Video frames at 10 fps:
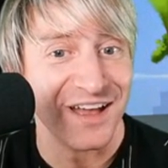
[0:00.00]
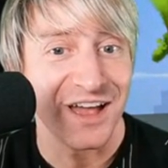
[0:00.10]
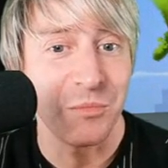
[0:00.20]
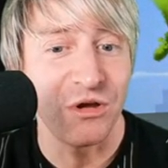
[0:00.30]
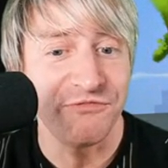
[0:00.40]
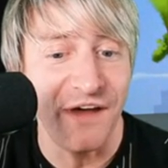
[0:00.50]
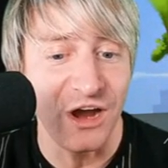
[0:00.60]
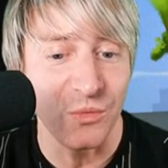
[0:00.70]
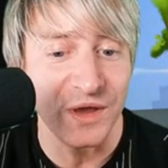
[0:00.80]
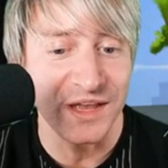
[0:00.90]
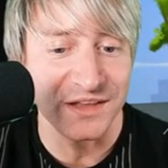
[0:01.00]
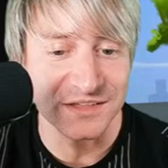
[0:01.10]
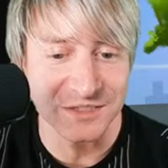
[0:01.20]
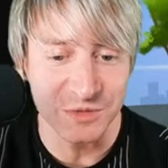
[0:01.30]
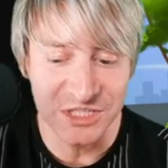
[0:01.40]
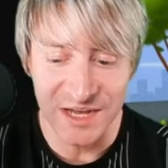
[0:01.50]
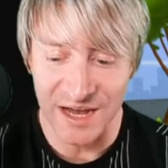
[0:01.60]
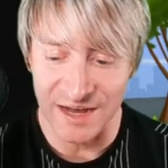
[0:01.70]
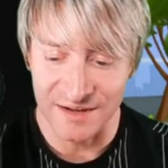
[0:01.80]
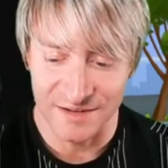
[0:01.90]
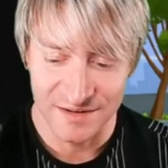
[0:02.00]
Come on, Fire Winds. What you got?